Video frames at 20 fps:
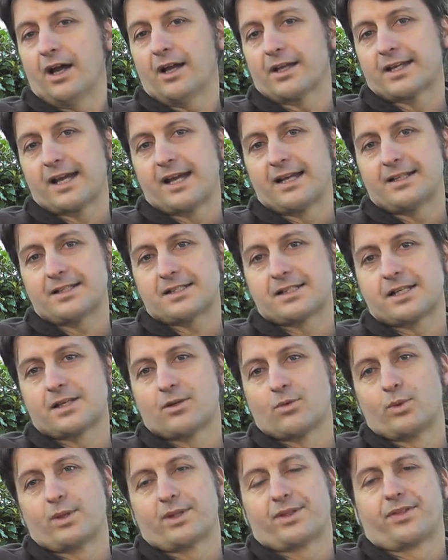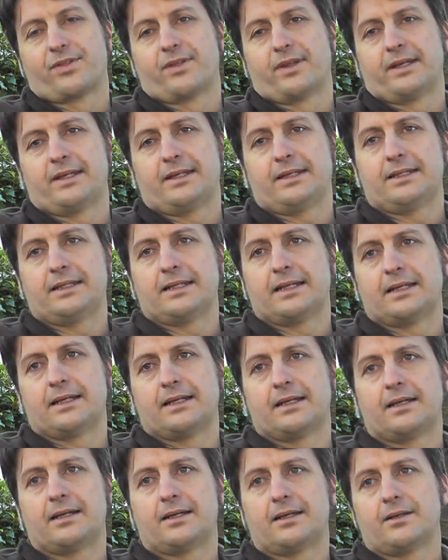Okay, let's deal with the
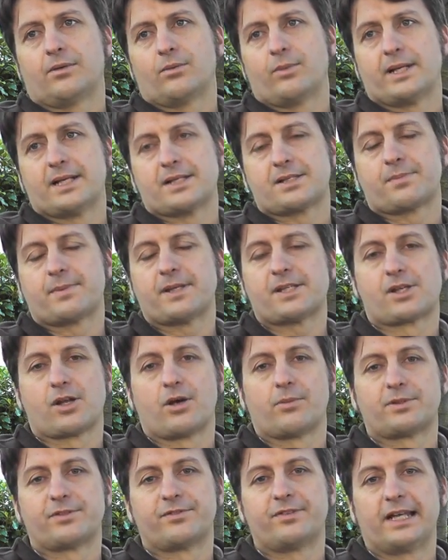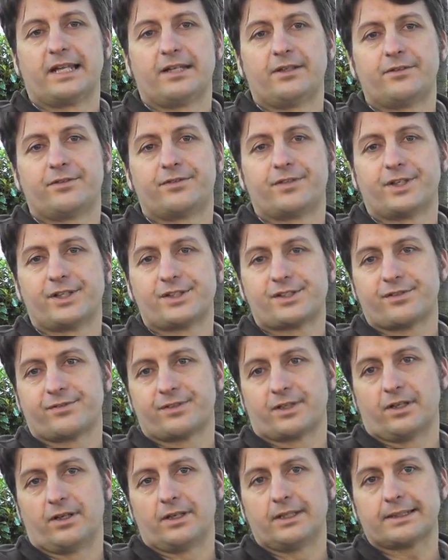when is the best time to value first, if
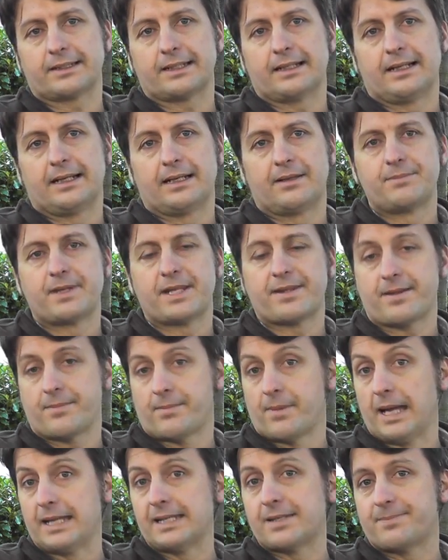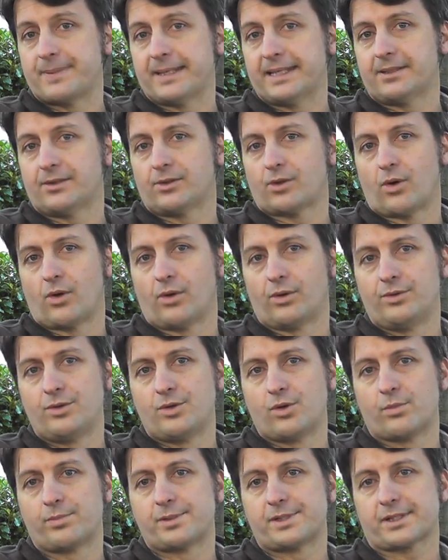you like. Now that may depend on
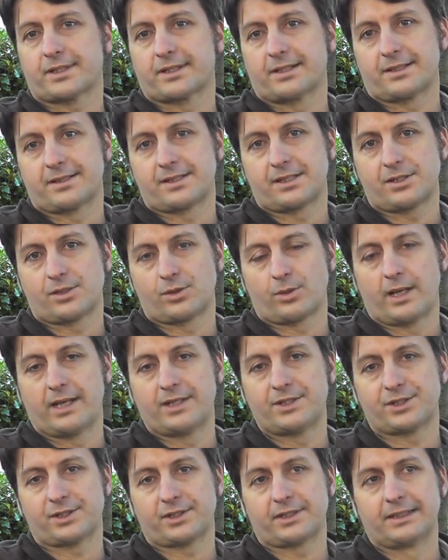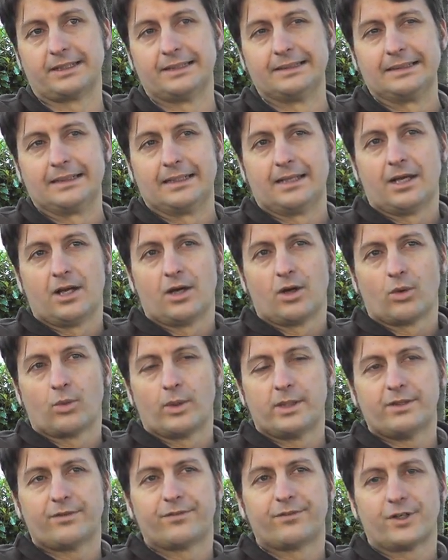your particular situation.
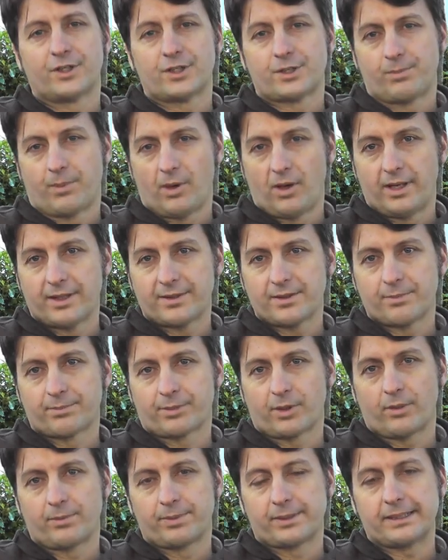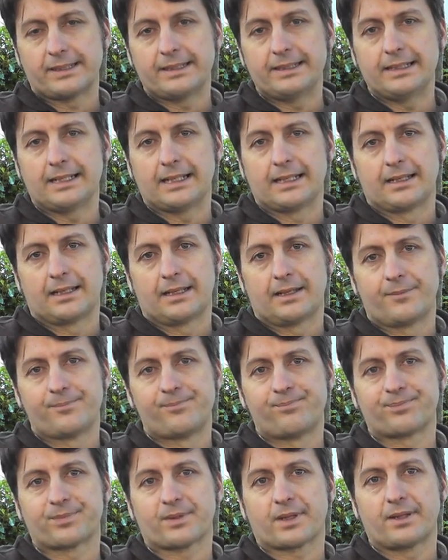When you're first buying the property,
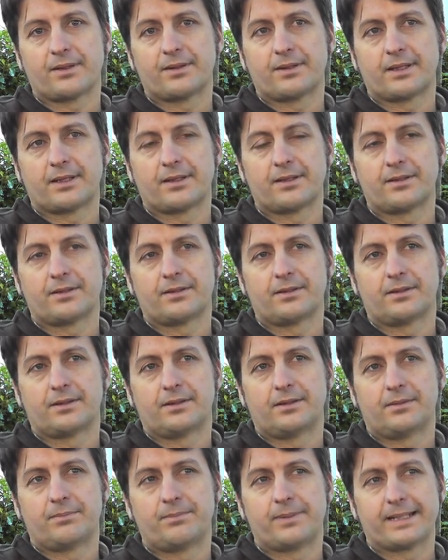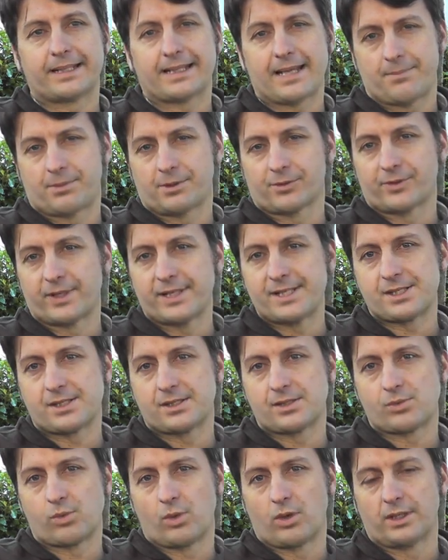there are a couple of
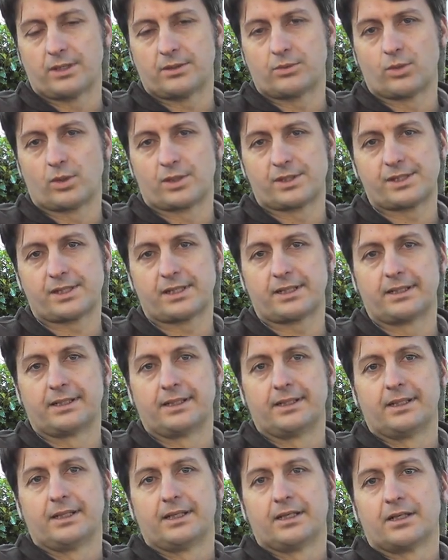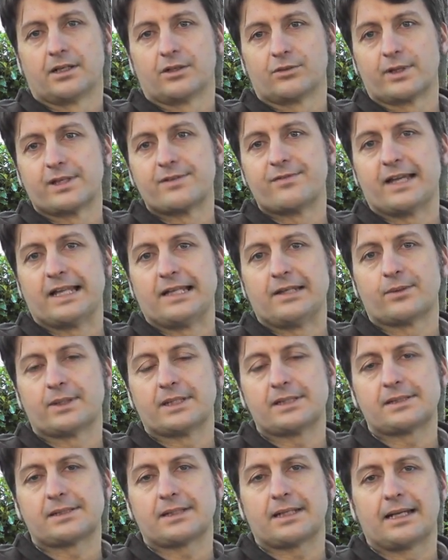reasons why you'd want to revalue
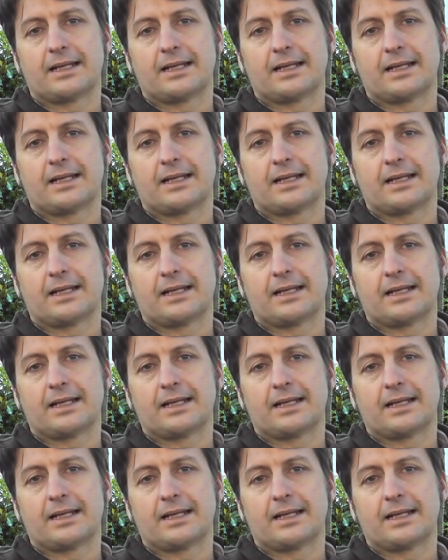it.